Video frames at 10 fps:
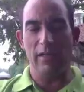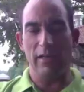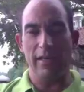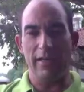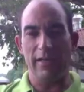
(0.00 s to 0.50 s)

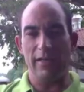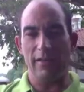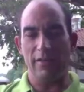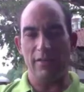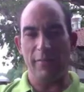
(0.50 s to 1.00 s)
an A&E
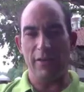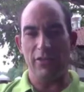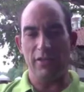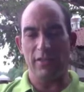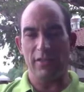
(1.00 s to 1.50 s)

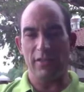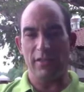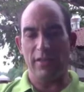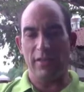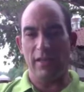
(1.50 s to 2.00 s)
specialist
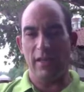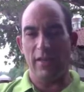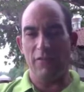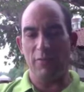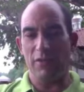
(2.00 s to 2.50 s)

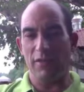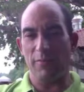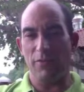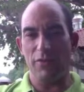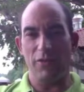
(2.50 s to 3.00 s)
from
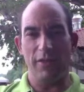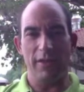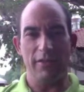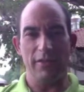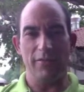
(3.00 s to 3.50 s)
Singapore joining
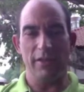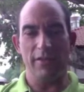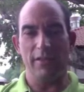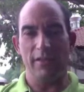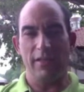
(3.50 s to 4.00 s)
us at the
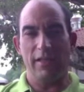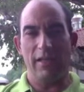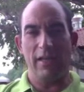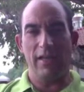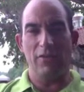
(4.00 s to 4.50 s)
race.
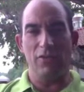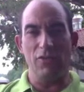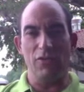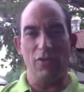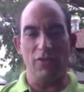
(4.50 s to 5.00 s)
So
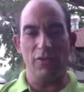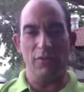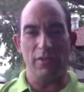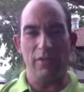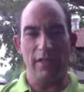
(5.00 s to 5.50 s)
2 doctors
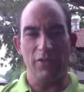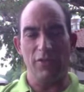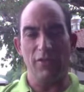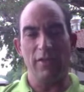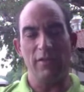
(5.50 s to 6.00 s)
will assess
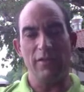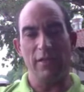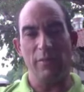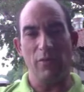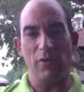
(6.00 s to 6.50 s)
you and
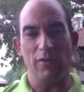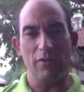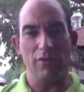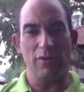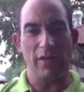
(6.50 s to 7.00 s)
determine what the
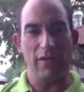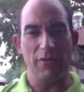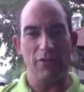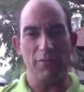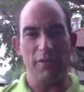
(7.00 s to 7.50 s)
course of
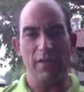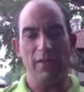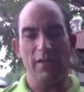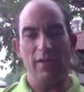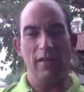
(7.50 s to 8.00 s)
action should be.
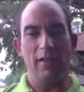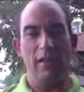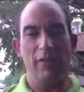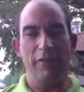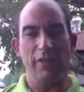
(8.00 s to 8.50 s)

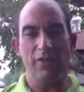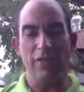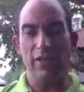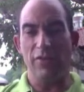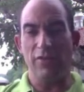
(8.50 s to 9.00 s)
If we can
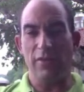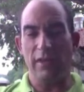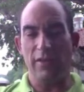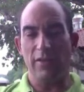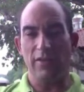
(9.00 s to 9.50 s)
treat you
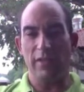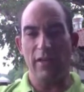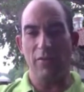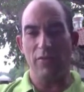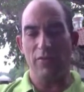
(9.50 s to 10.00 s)
at the
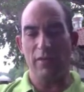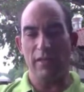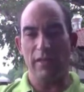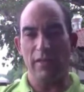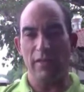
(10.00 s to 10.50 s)
hotel,
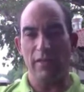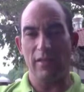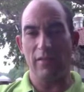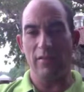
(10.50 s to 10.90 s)
in the